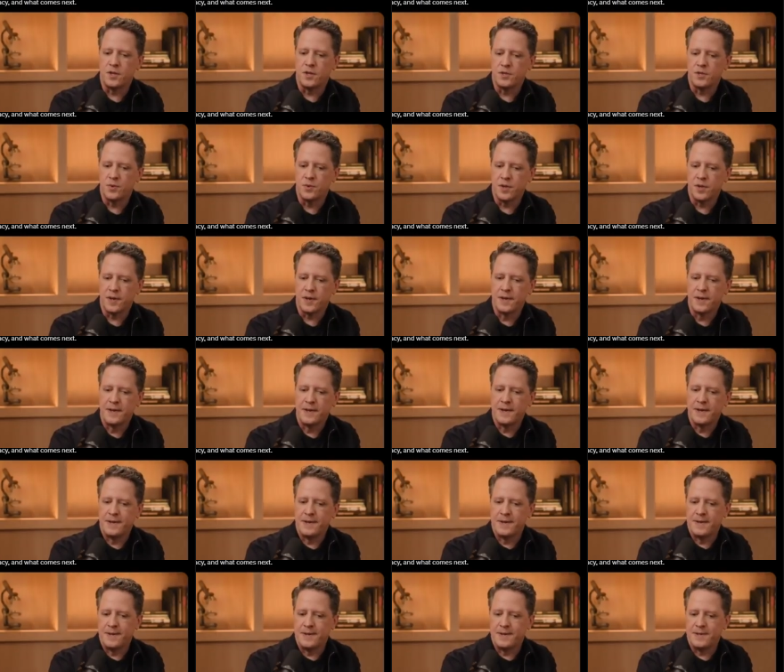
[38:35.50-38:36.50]
follows you with it.
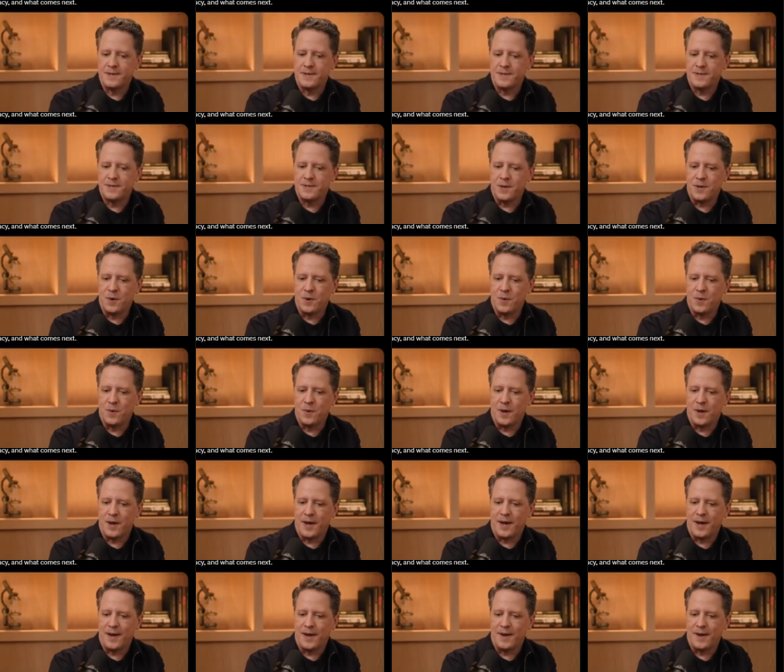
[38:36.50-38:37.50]
So
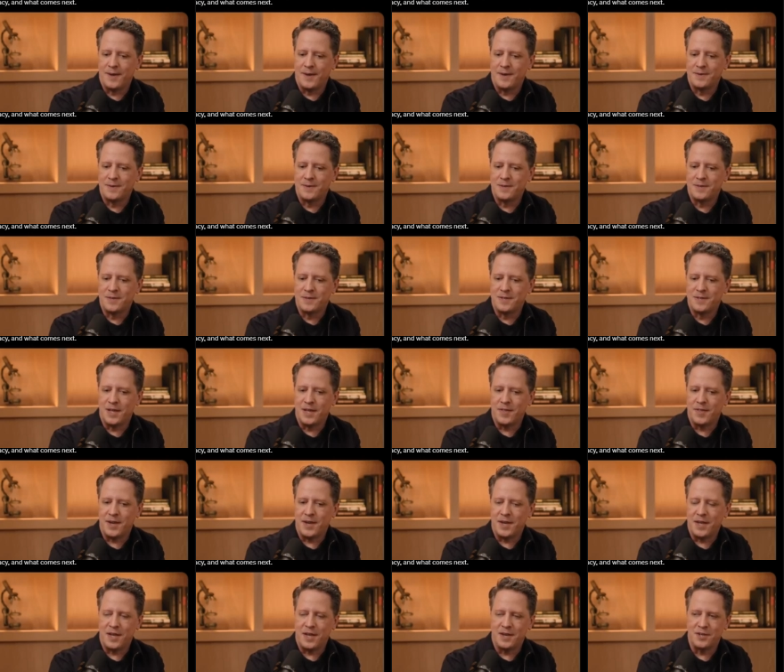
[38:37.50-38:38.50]

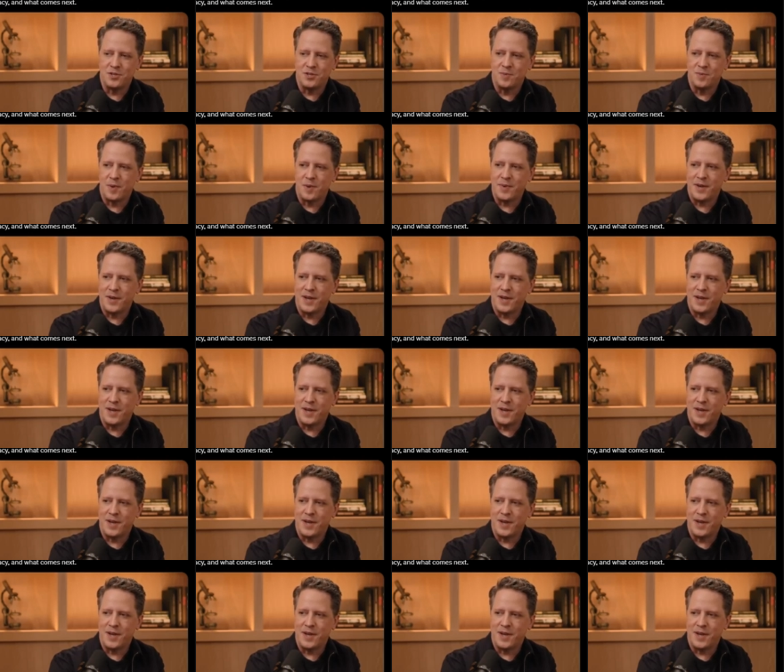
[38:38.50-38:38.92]
nothing yet until